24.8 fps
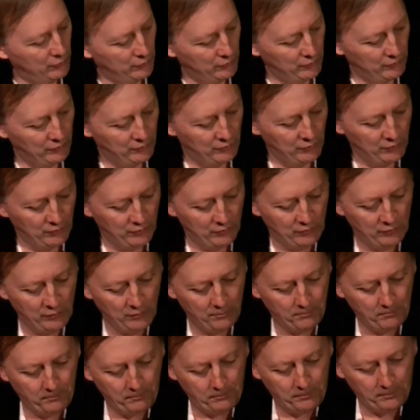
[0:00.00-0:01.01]

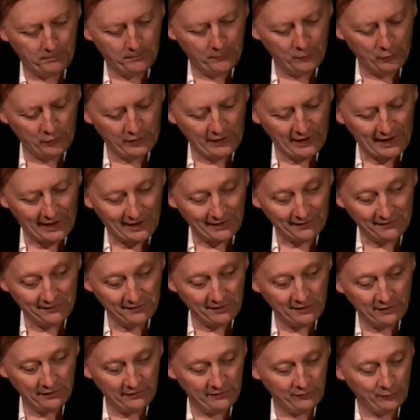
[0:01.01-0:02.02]
the
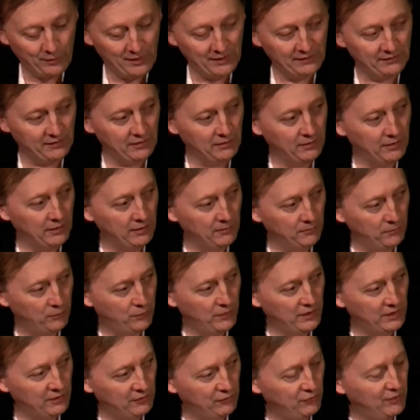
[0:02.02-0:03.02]
character is quite
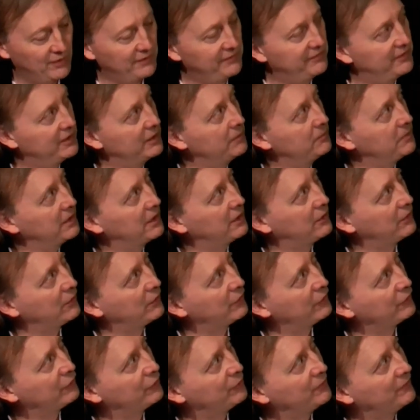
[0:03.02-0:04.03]
interesting
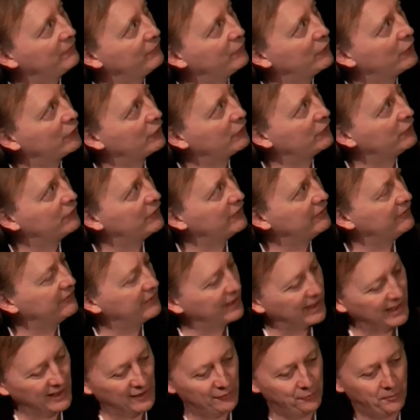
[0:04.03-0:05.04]
because we've got this
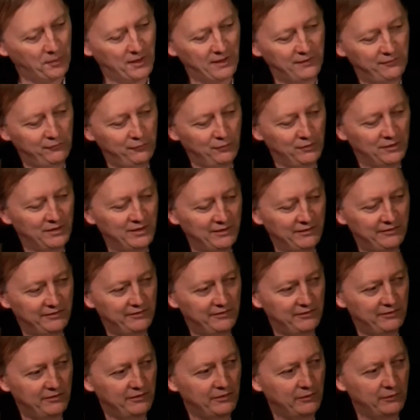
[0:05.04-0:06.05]

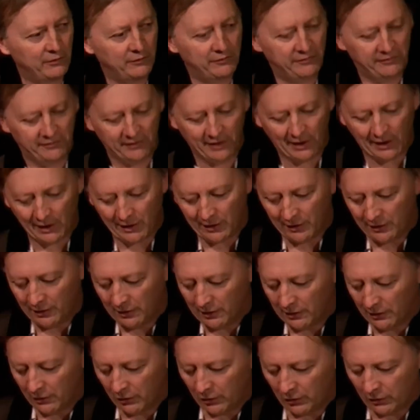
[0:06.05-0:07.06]
expressionist style
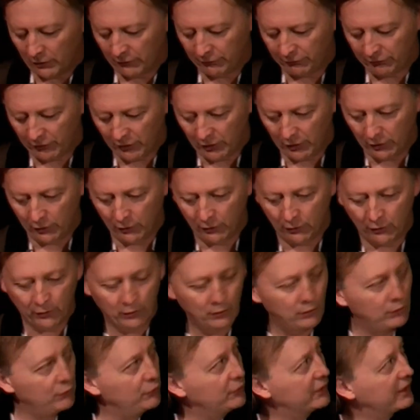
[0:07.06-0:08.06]
of
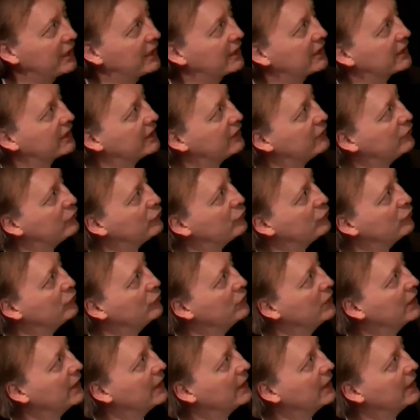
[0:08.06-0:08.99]
Luca Gridou.